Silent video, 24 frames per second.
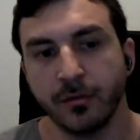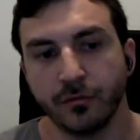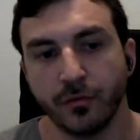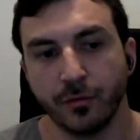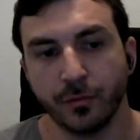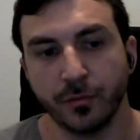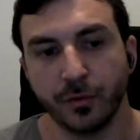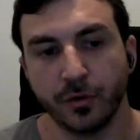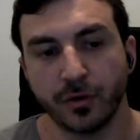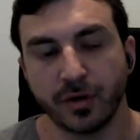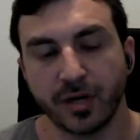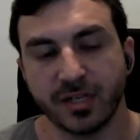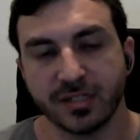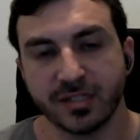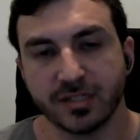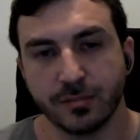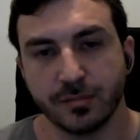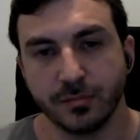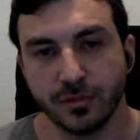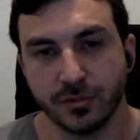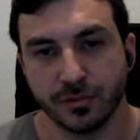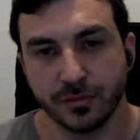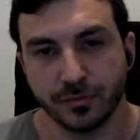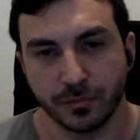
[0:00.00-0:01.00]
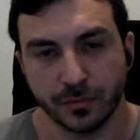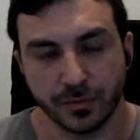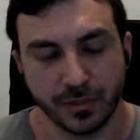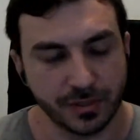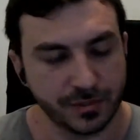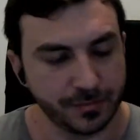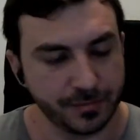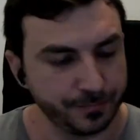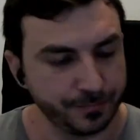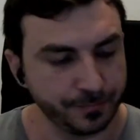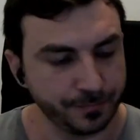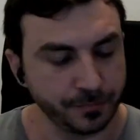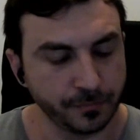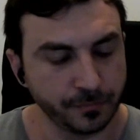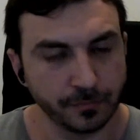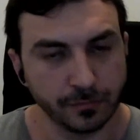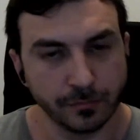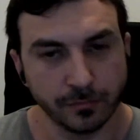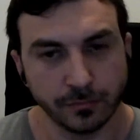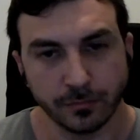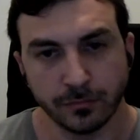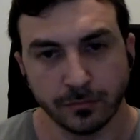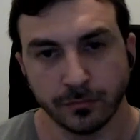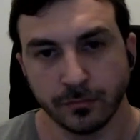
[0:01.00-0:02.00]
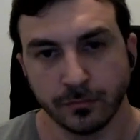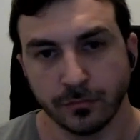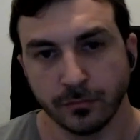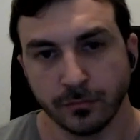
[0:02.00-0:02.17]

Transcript: from your customers, Chris? Uh,